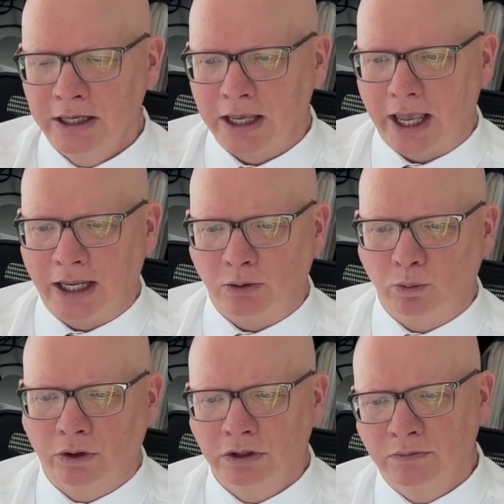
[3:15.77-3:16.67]
And
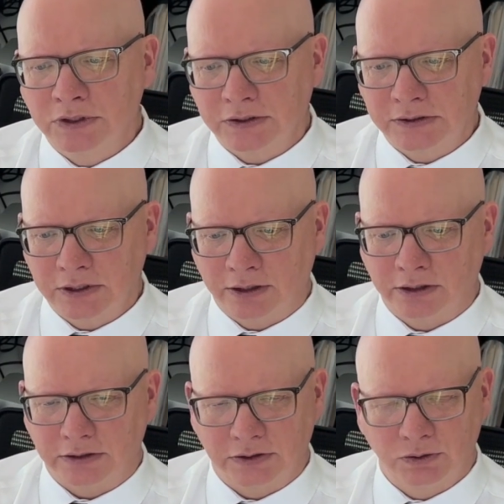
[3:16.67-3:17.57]
William is a son
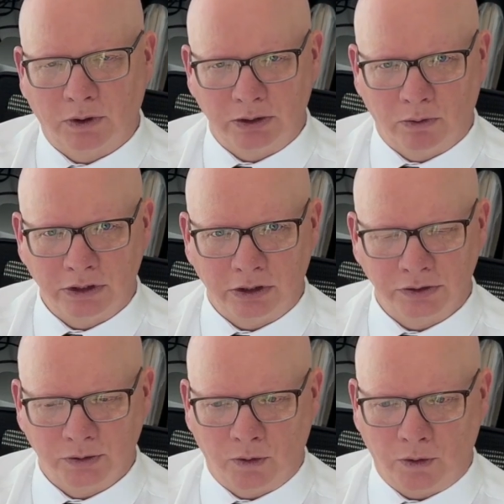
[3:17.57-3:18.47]
that is 21
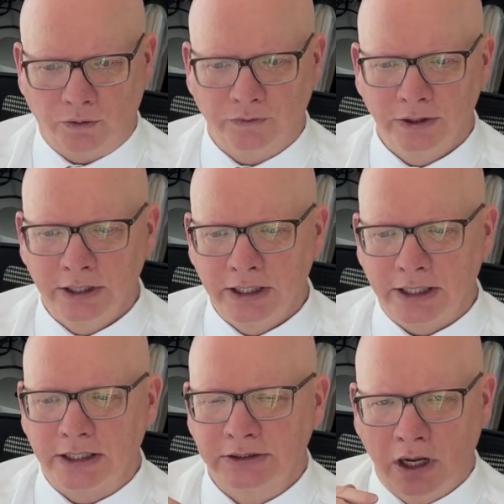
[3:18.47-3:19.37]
years old.
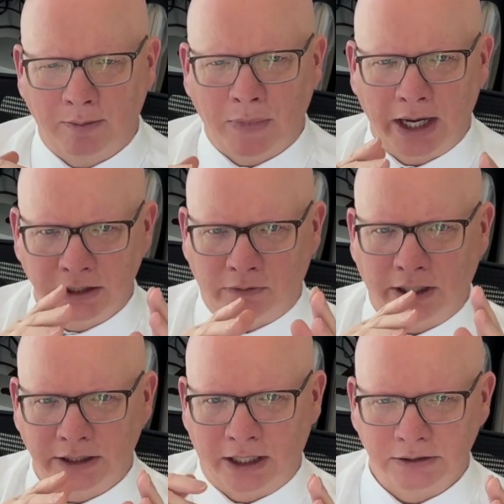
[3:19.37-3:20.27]
He's not my
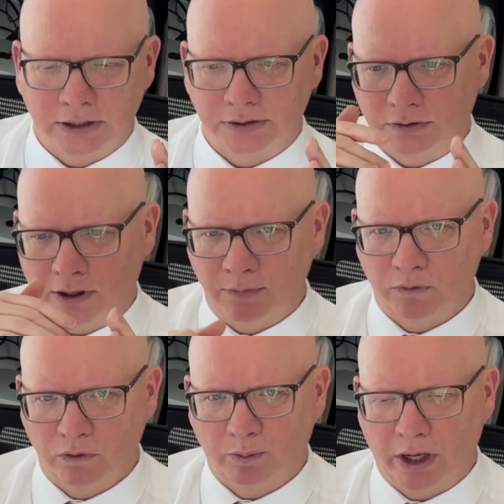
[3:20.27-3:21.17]
direct ancestor. I'm
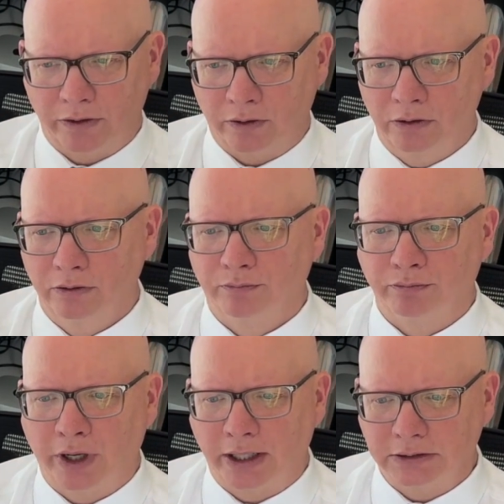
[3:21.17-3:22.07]
through the brother,
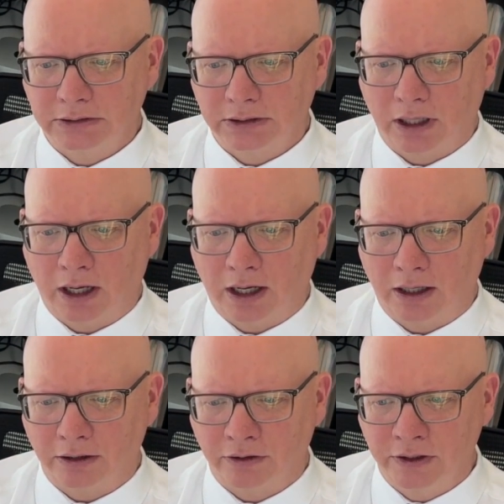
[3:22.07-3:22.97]
but
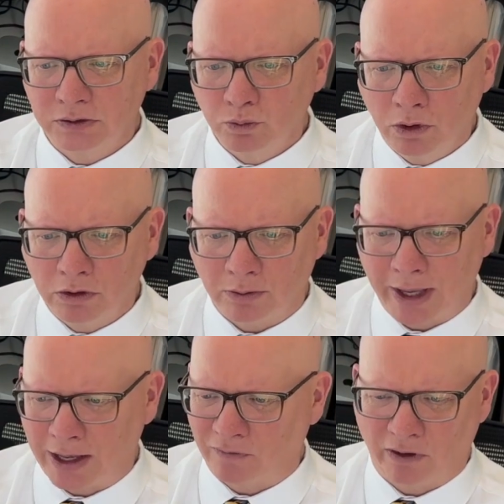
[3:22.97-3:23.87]
this William
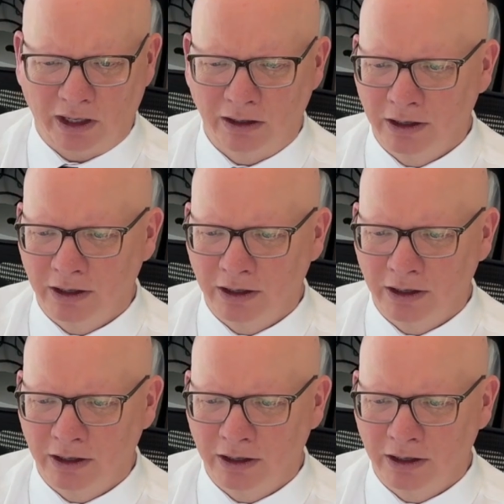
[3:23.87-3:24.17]
has like